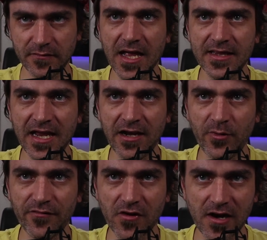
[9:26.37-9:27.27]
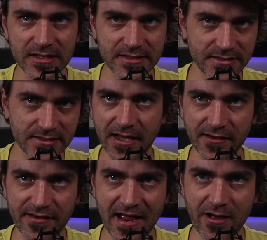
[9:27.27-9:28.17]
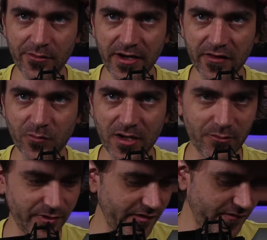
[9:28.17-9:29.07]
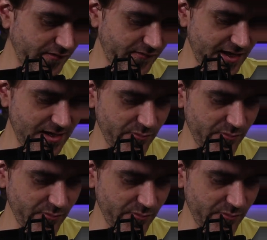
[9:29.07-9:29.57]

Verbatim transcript: And then we've got a down as well, which is the same.